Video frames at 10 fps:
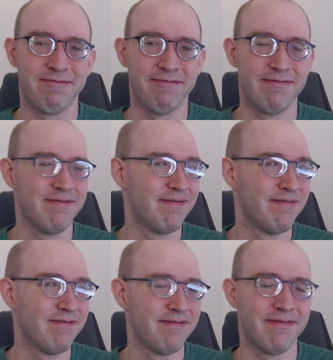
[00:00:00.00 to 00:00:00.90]

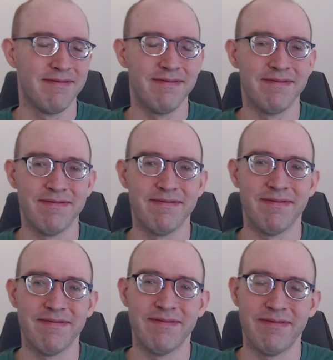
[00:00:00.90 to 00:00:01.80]

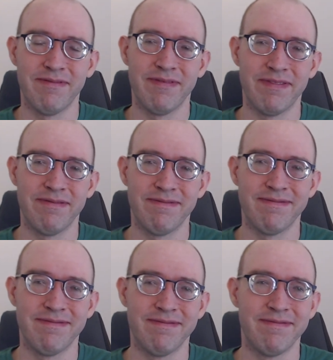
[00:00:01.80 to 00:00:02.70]

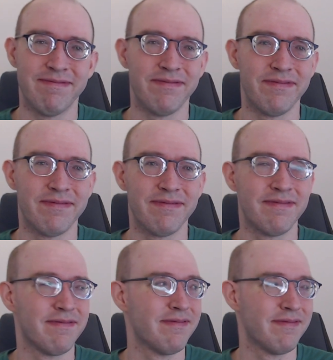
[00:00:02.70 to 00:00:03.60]

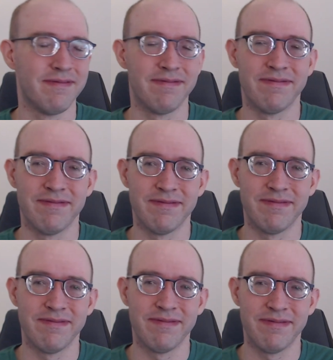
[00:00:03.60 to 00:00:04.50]

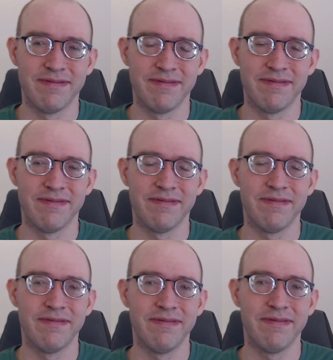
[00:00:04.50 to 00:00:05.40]

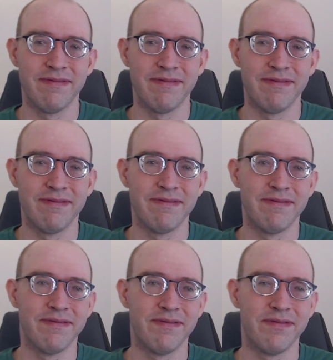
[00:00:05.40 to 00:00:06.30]

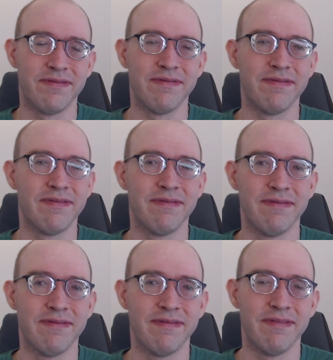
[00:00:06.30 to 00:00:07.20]

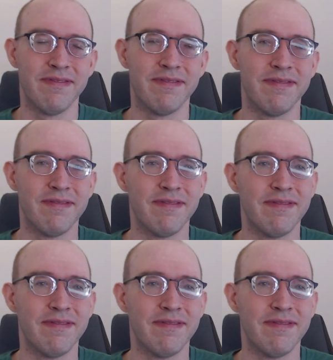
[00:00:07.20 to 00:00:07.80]
[no speech]